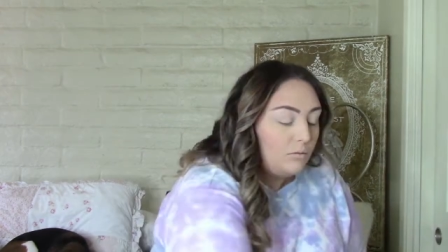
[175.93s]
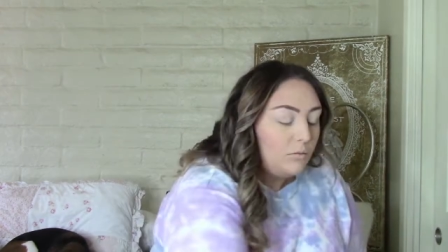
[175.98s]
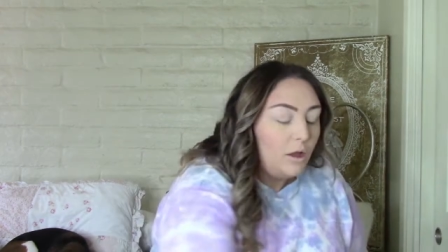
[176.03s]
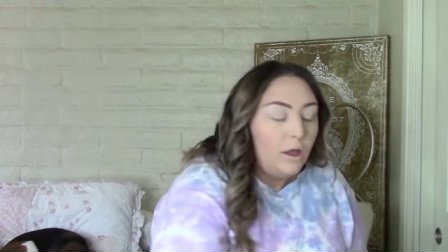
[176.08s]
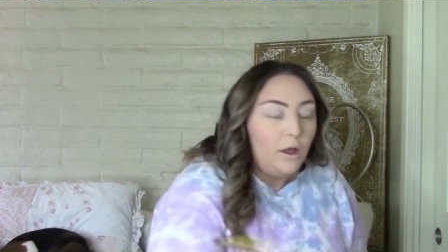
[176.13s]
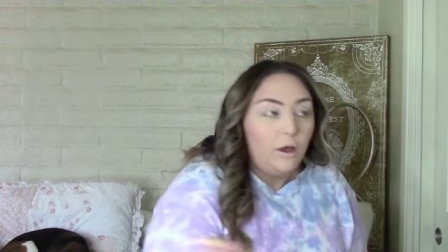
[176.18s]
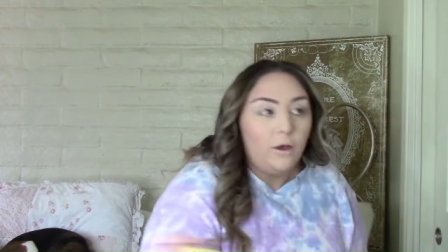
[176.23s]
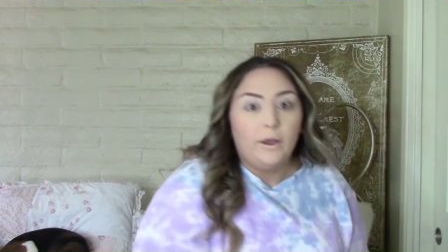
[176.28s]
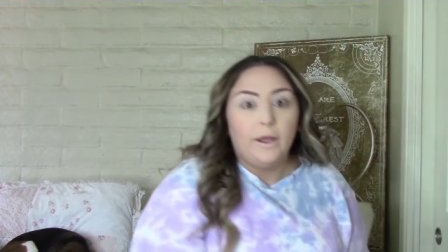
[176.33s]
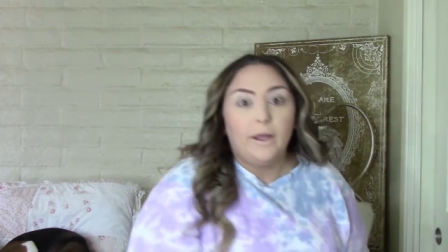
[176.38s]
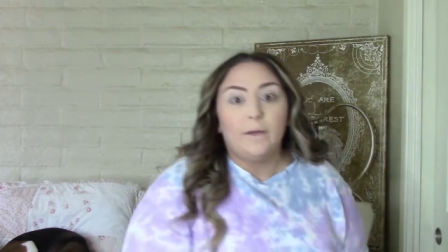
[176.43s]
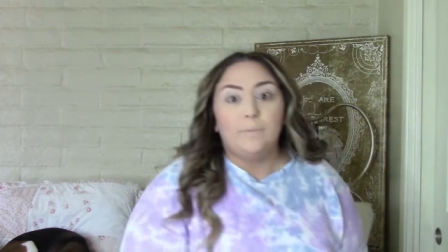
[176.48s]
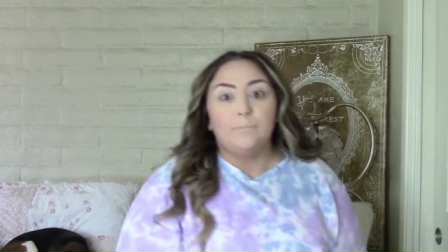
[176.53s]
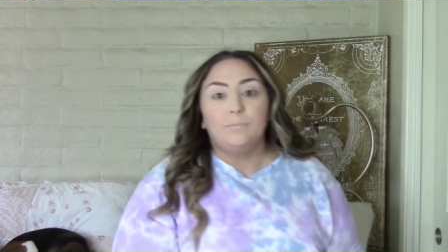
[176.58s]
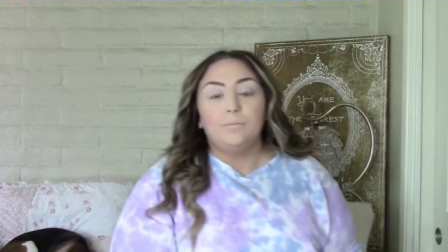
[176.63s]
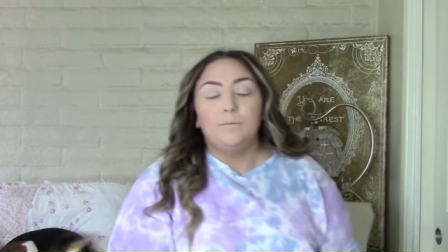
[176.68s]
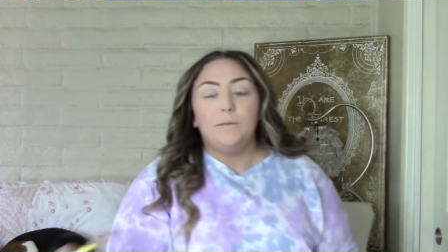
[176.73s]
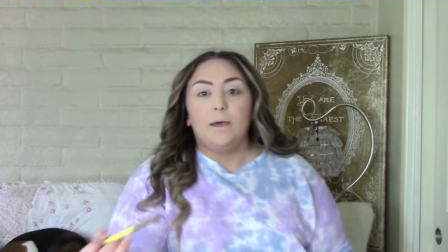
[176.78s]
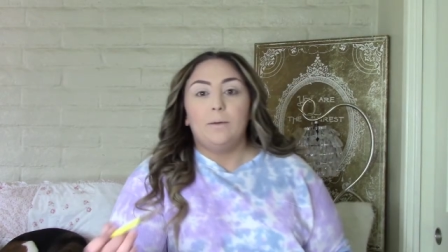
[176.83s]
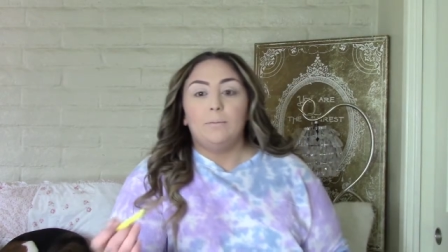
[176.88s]
Okay,
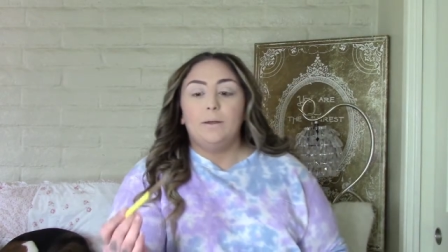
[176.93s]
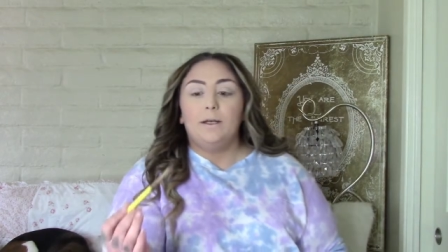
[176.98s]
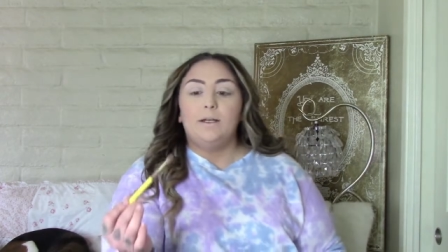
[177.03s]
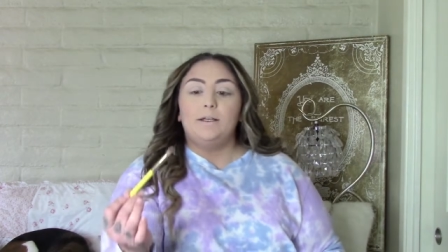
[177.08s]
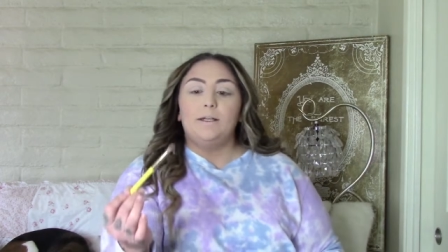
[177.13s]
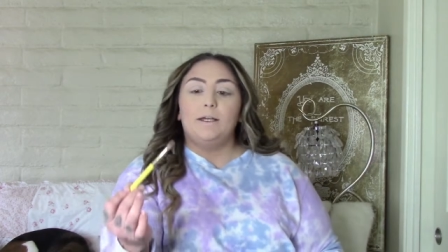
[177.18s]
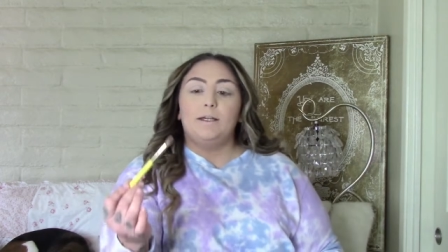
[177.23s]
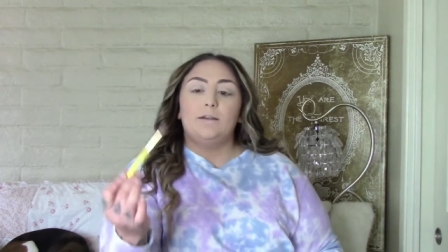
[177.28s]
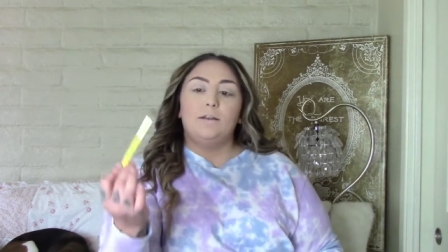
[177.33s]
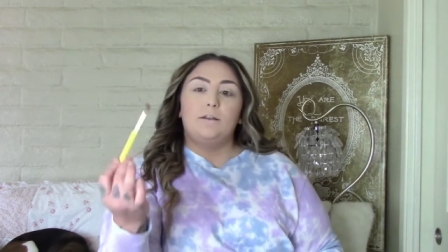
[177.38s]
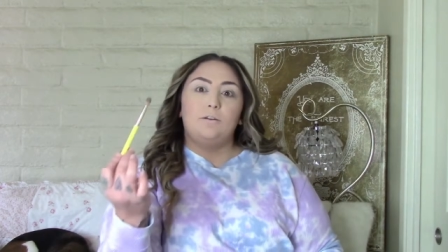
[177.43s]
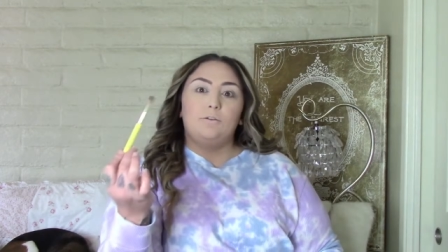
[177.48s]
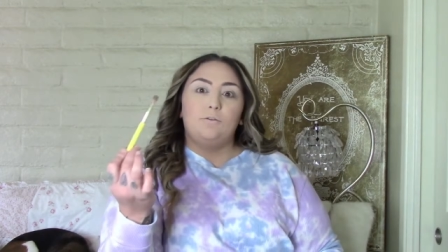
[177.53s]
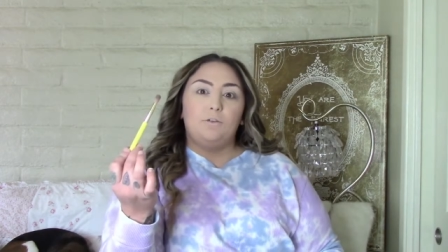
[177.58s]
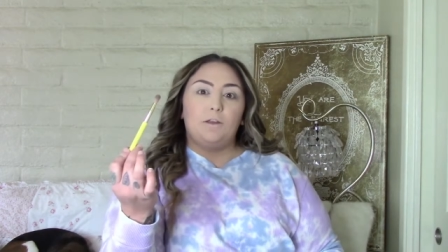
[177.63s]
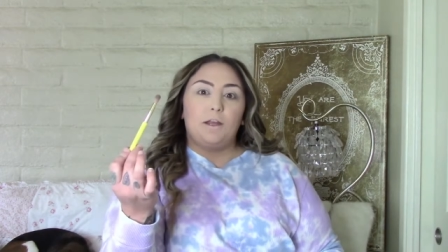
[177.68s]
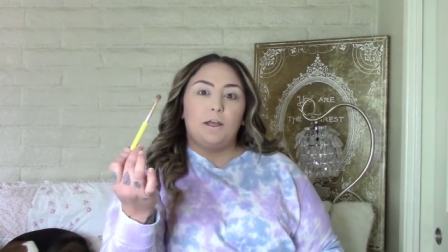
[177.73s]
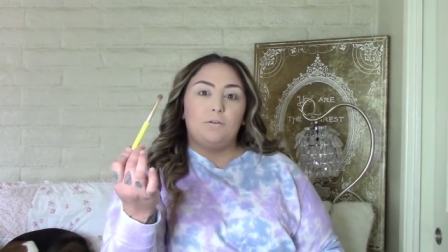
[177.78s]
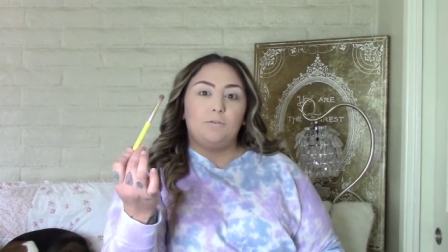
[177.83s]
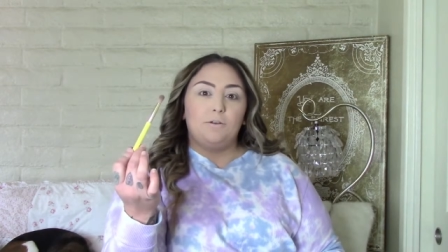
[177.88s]
now I'm going to take this
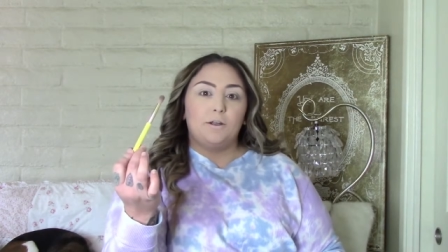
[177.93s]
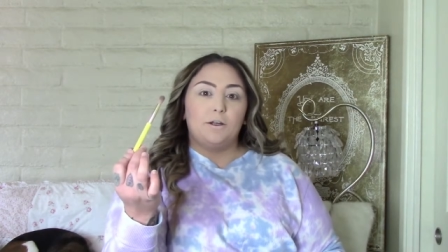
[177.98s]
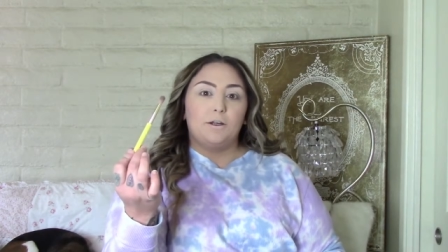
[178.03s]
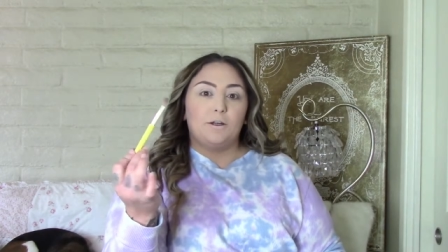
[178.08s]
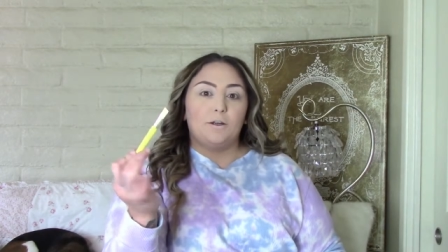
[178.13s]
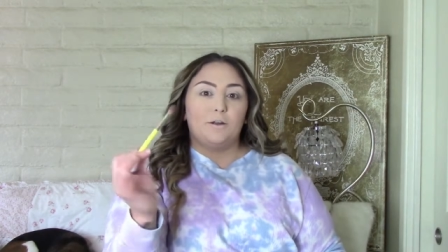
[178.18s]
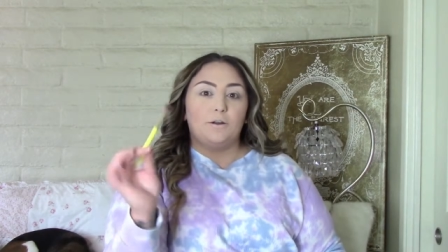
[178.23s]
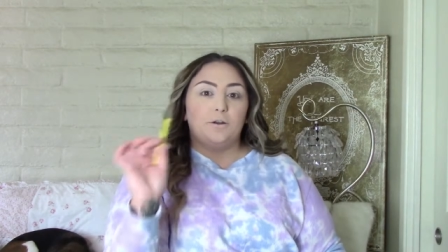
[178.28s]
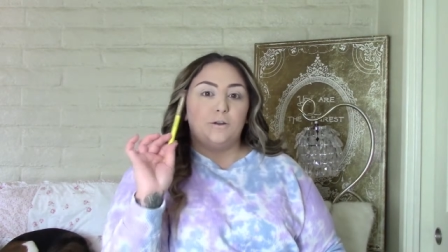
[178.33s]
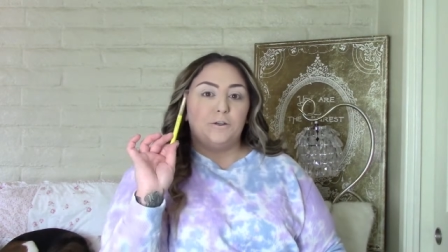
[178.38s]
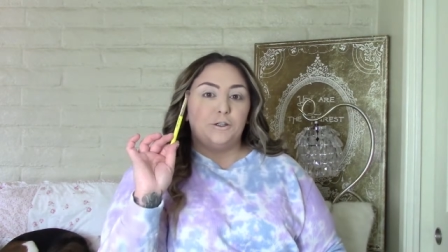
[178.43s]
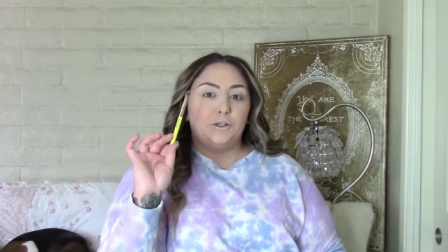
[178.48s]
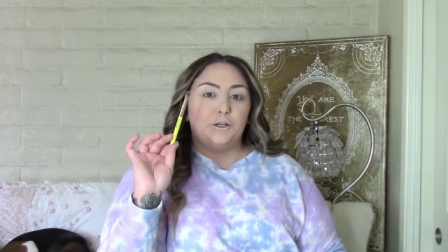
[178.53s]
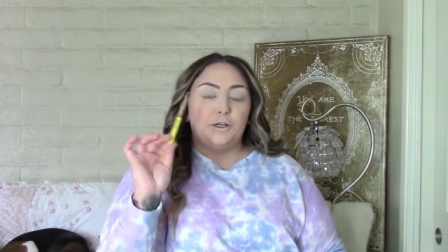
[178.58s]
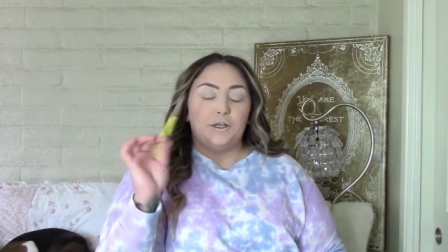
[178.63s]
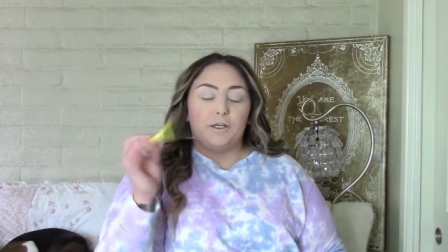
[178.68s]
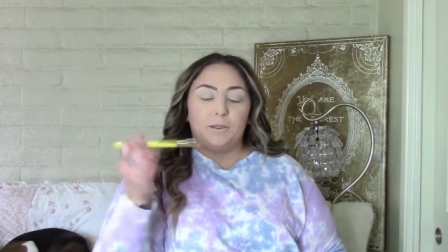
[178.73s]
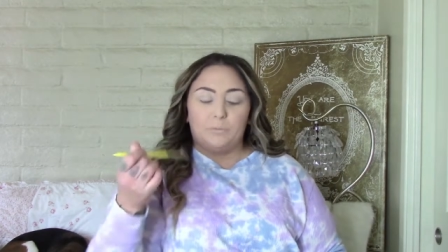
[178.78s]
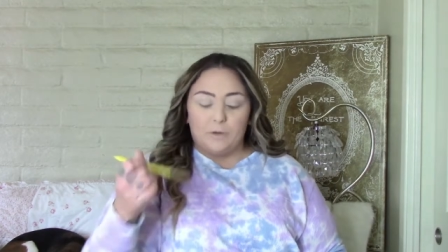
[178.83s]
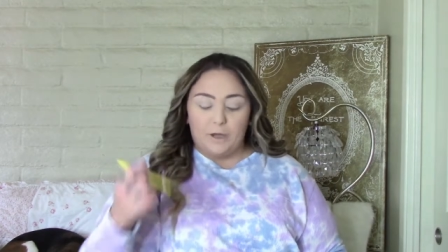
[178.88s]
fluffier,
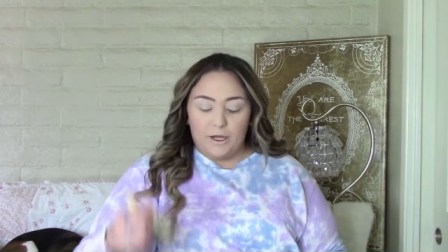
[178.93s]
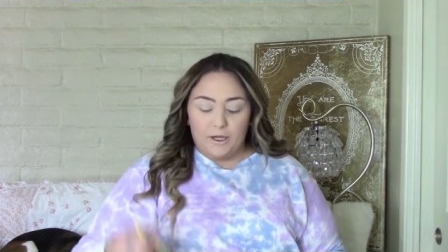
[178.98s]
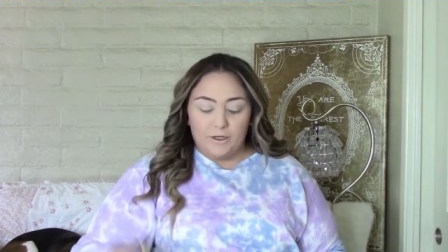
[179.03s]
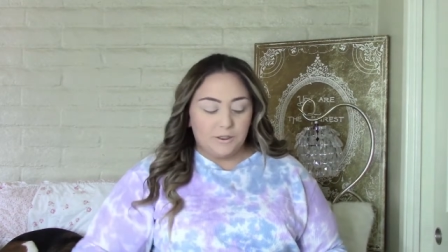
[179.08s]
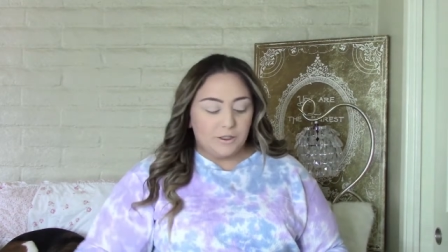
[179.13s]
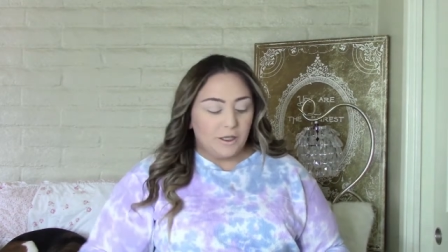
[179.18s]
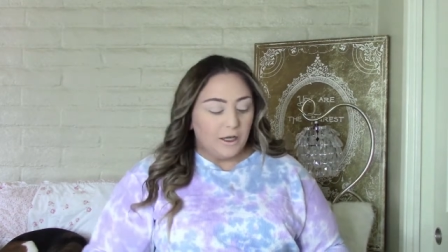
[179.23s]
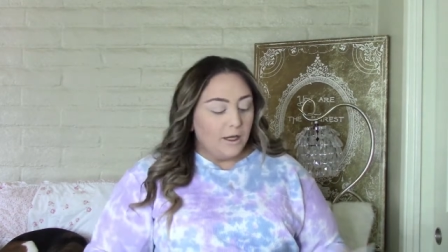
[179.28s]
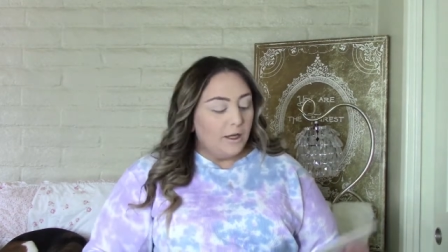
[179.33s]
dirty brush,